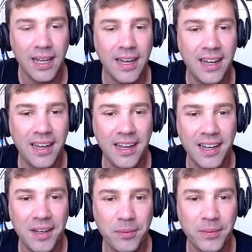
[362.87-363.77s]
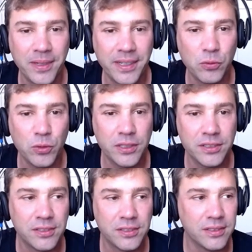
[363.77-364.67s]
Um, it
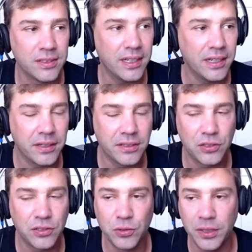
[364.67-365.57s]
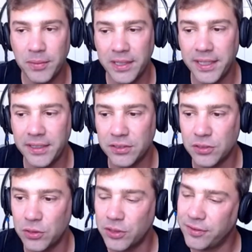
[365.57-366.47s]
was uh, extremely
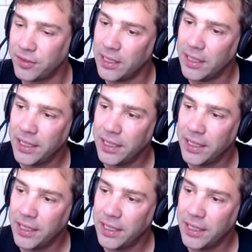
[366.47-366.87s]
sort of